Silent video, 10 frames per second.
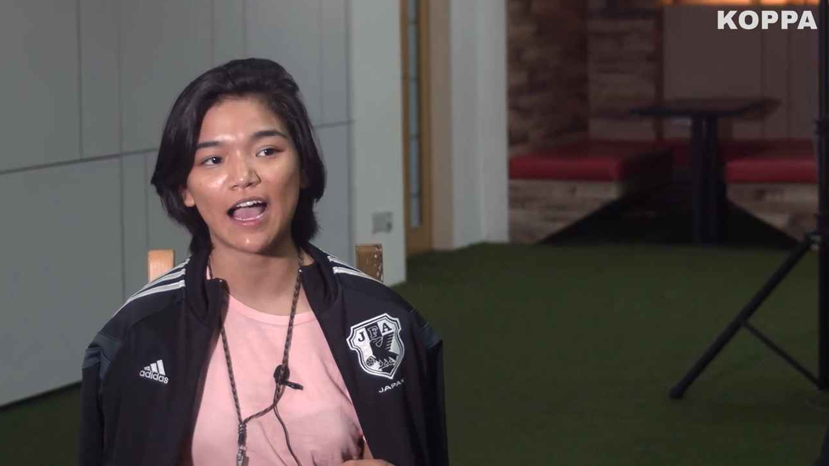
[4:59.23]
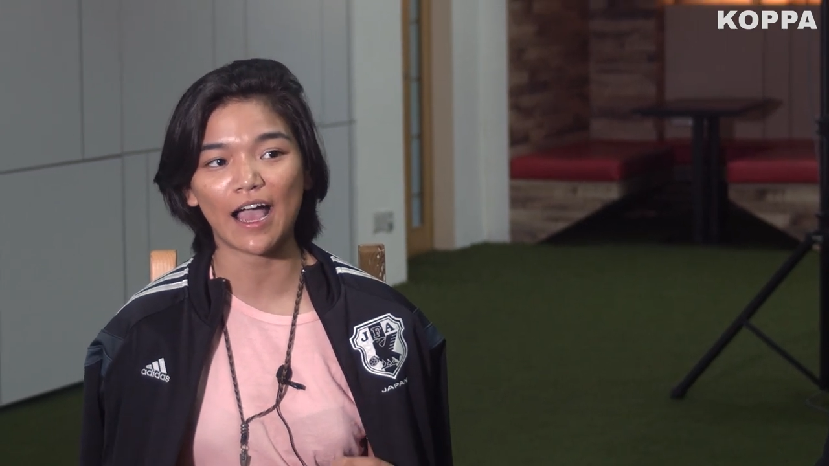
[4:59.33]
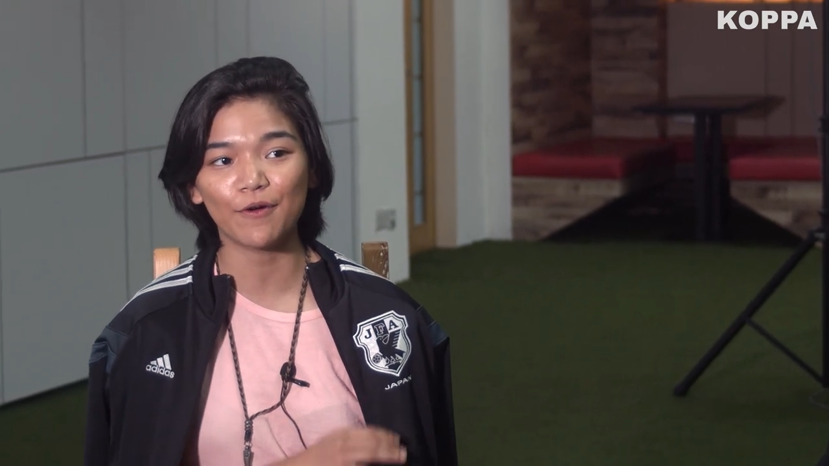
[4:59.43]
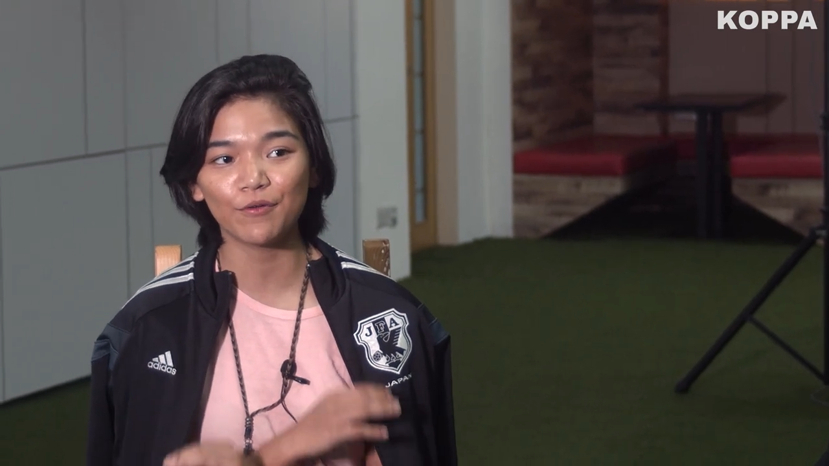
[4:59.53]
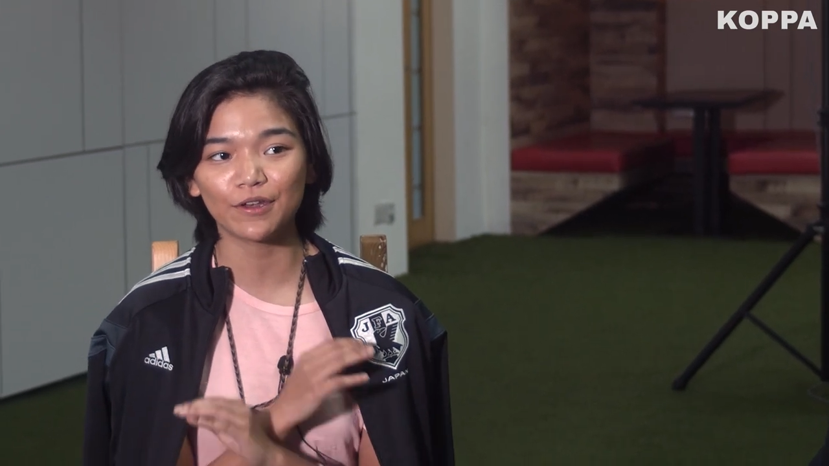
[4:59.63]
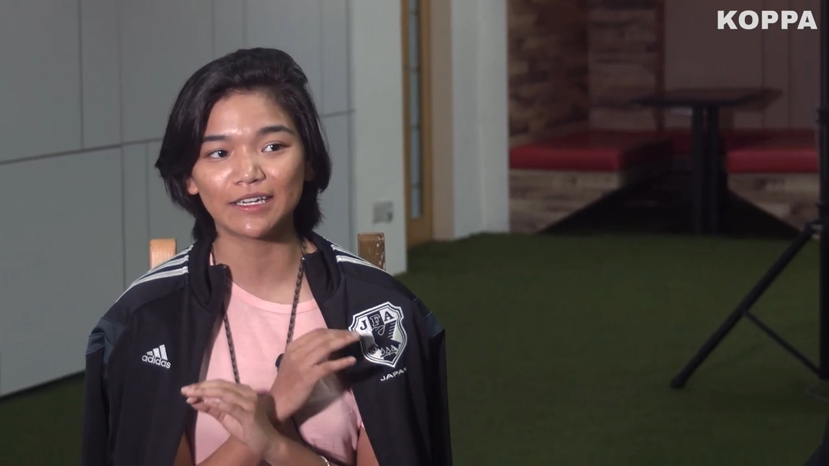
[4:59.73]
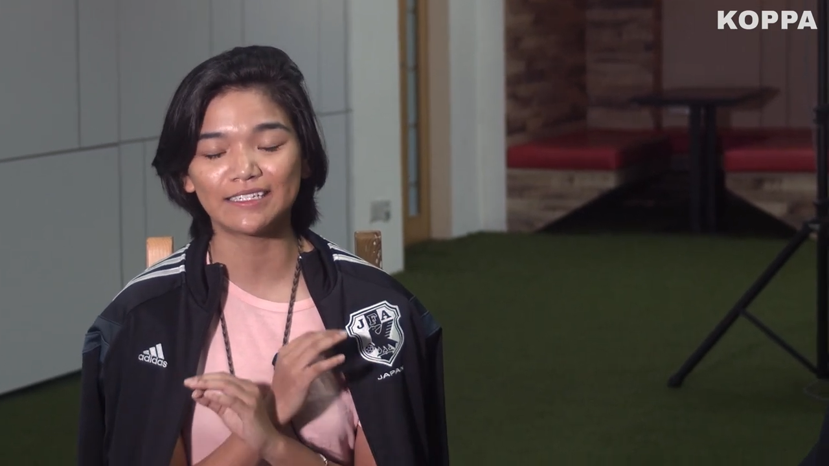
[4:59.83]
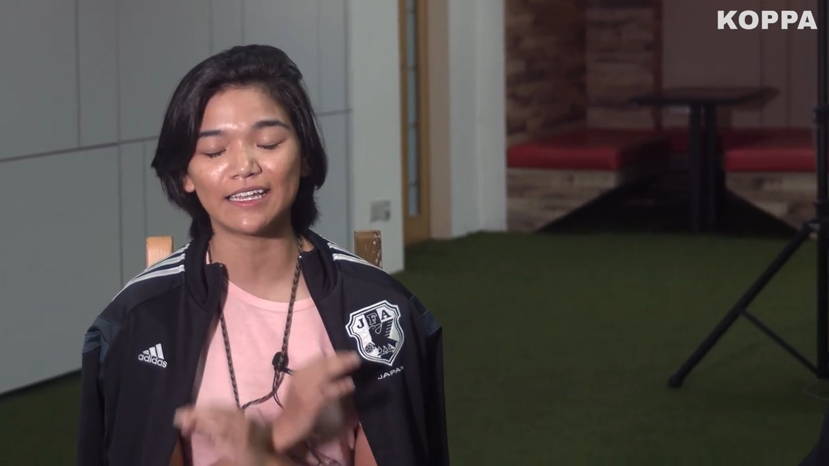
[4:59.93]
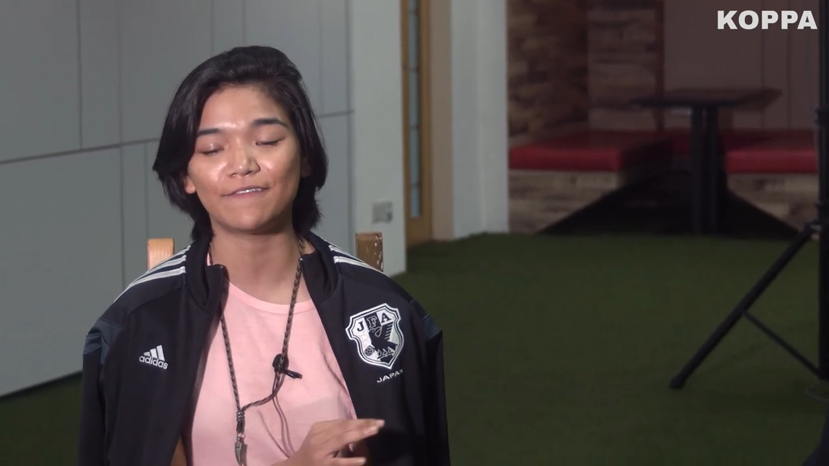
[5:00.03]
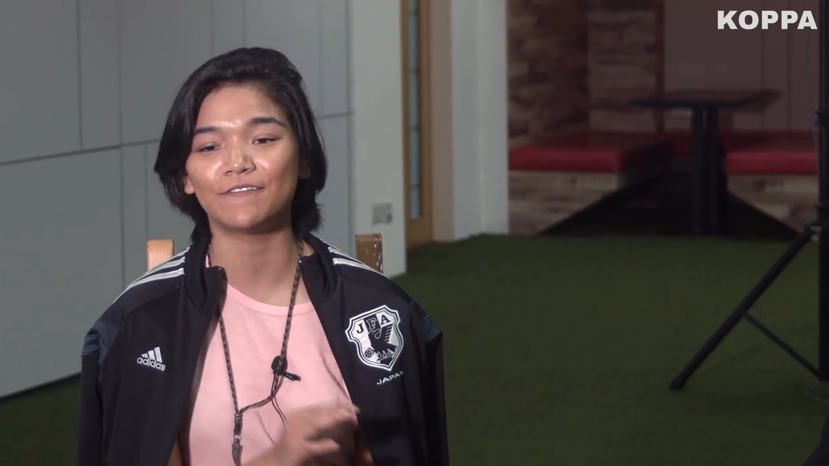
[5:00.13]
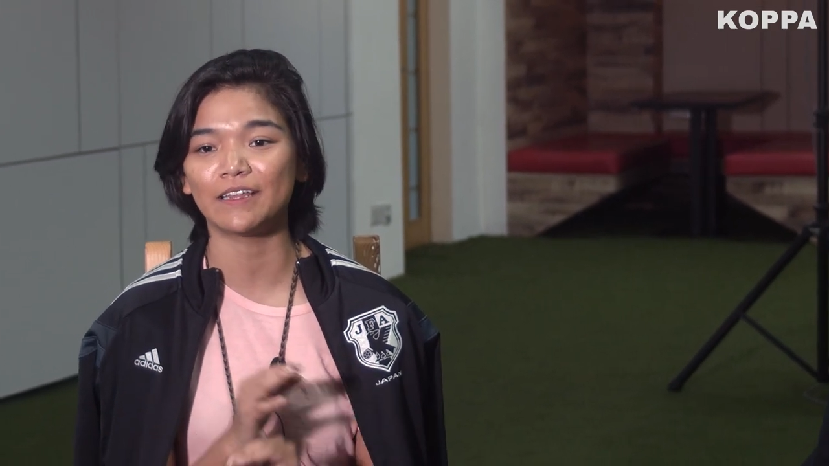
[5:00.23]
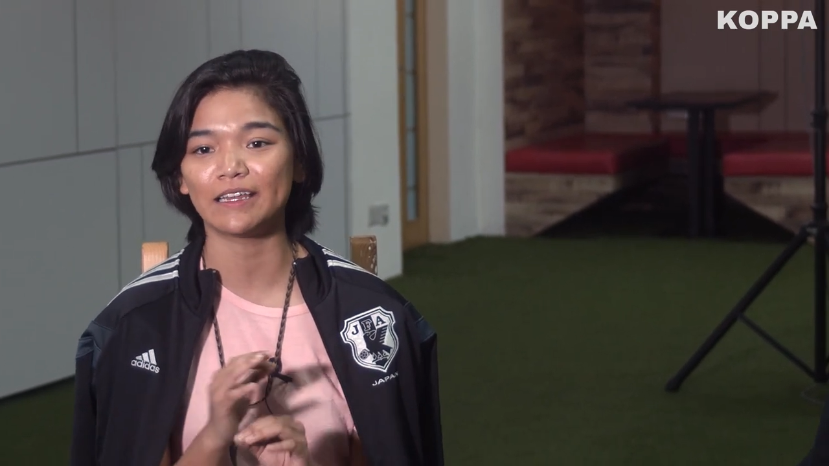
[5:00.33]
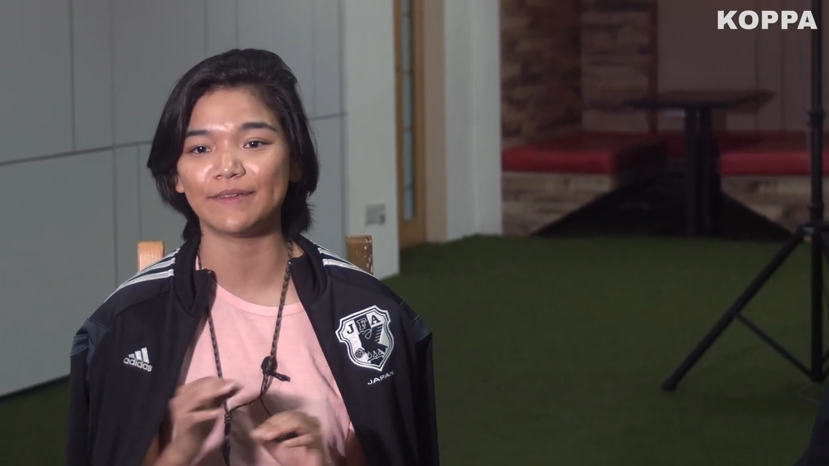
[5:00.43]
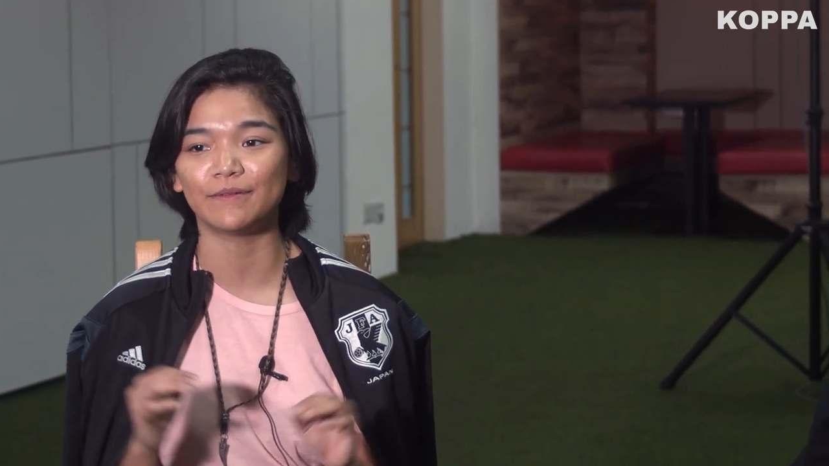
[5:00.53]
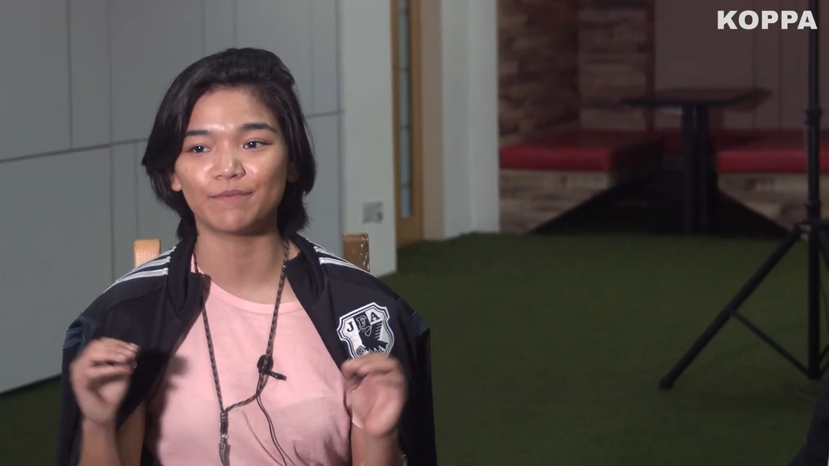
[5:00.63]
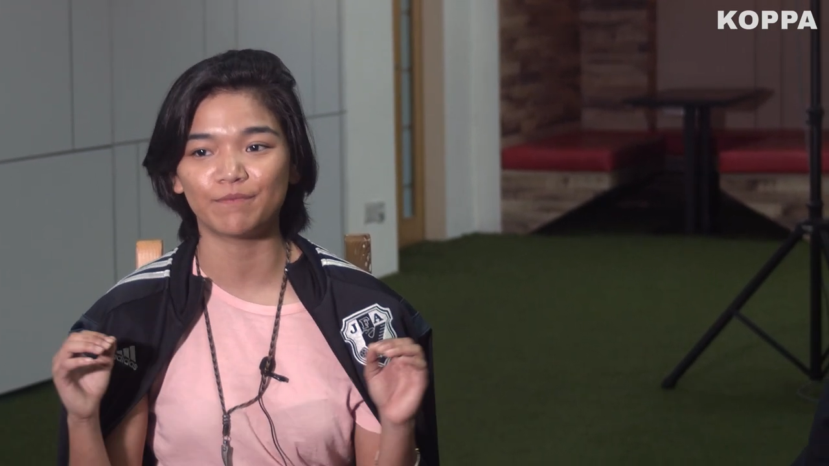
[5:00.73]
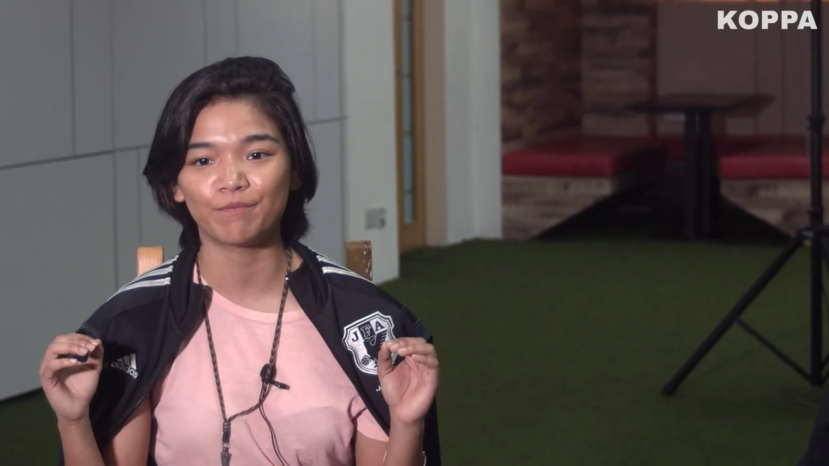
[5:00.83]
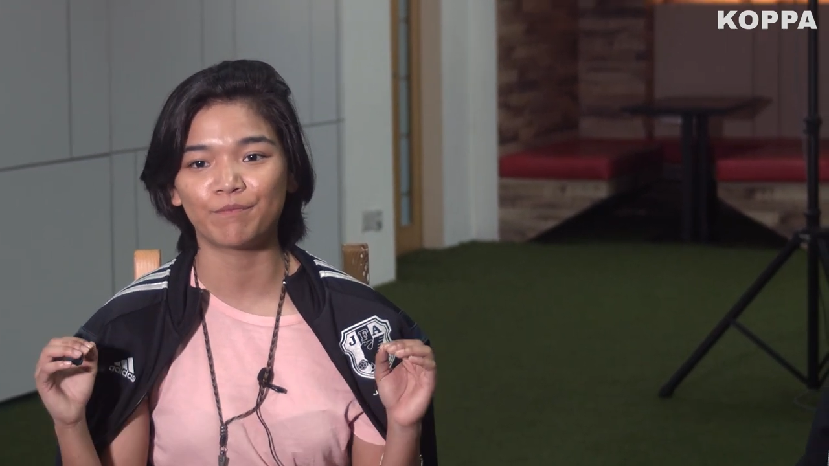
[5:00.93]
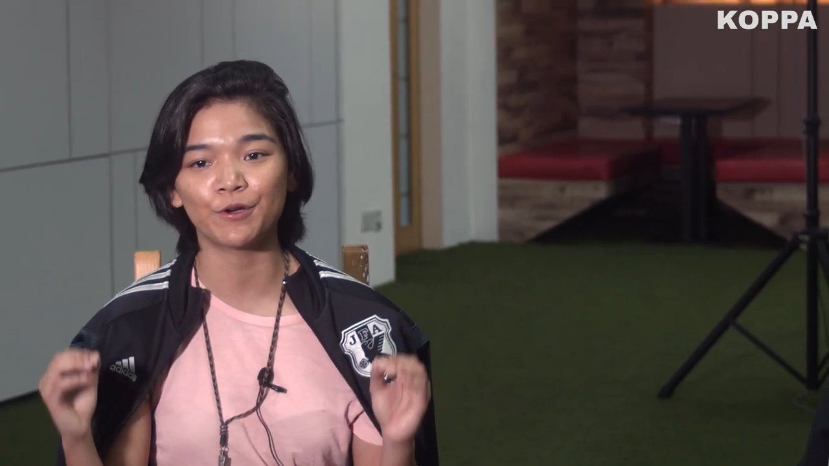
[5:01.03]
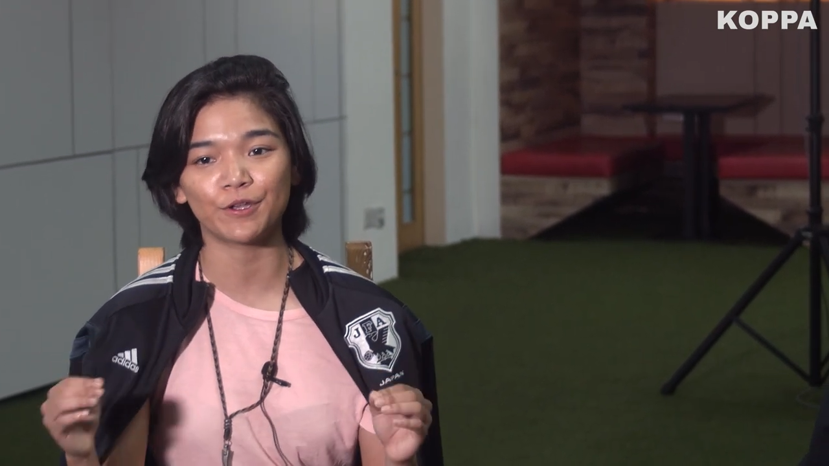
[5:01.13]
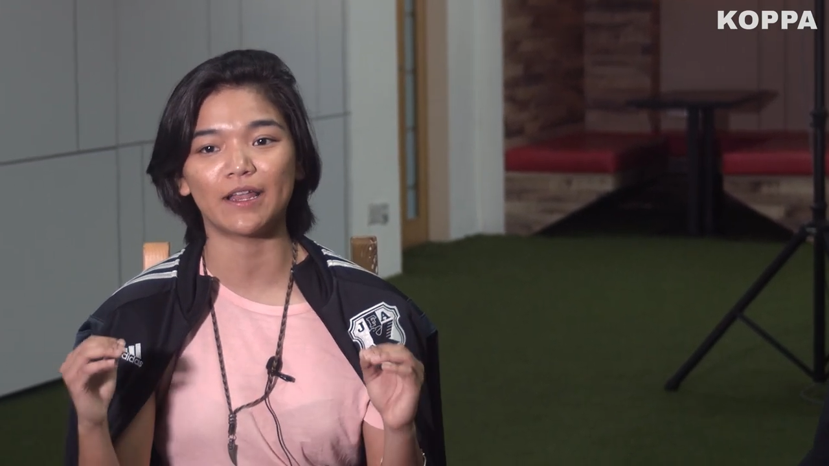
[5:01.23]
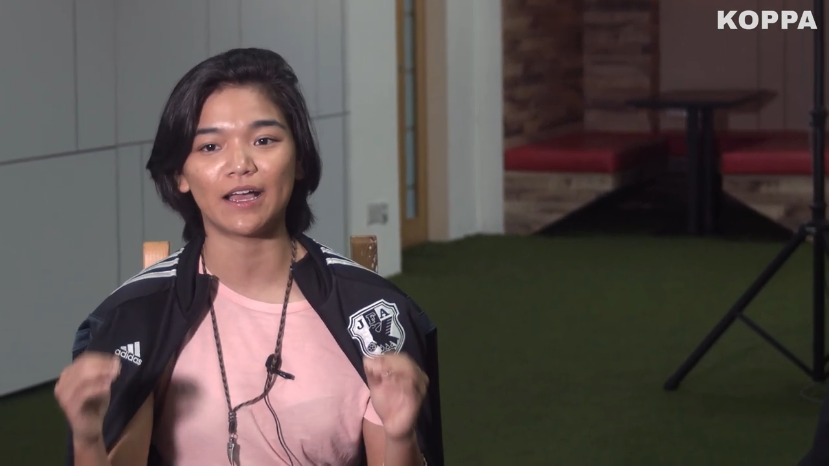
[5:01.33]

I would definitely put